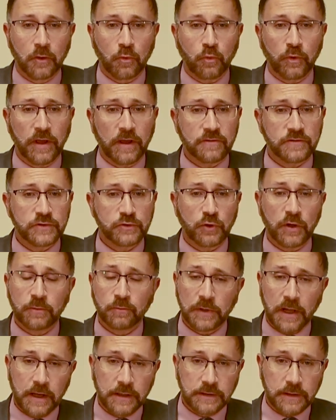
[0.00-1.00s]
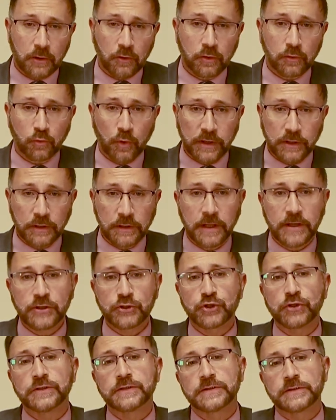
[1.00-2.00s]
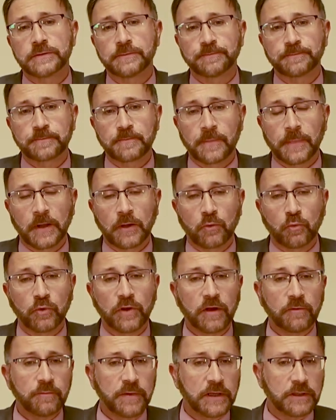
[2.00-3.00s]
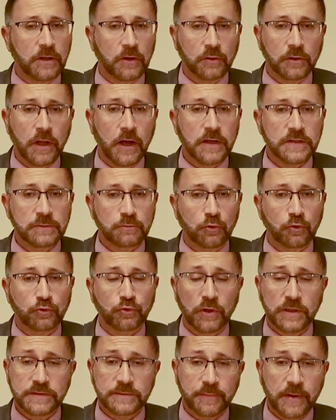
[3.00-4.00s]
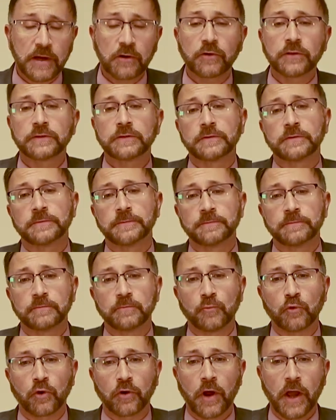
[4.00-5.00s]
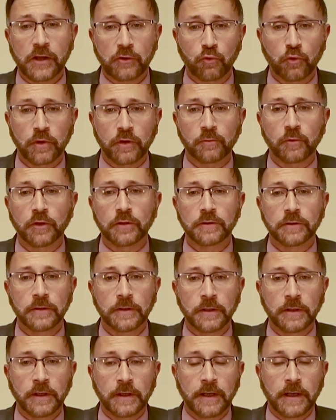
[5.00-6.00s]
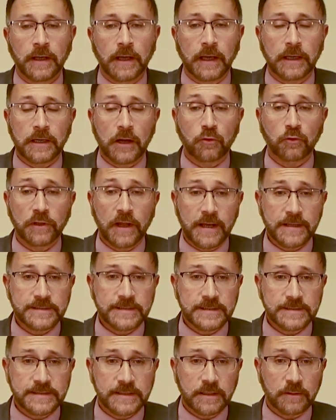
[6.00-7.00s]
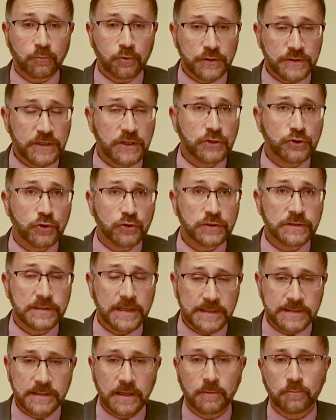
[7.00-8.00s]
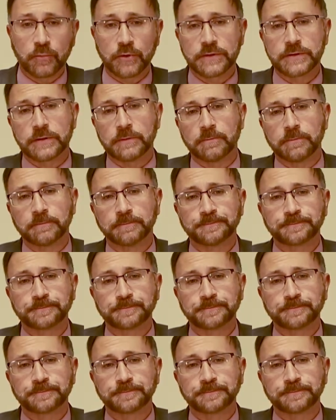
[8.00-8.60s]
We have streamlined our regulations. We have made our laws more transparent, more equitable, and our licensing procedures less cumbersome.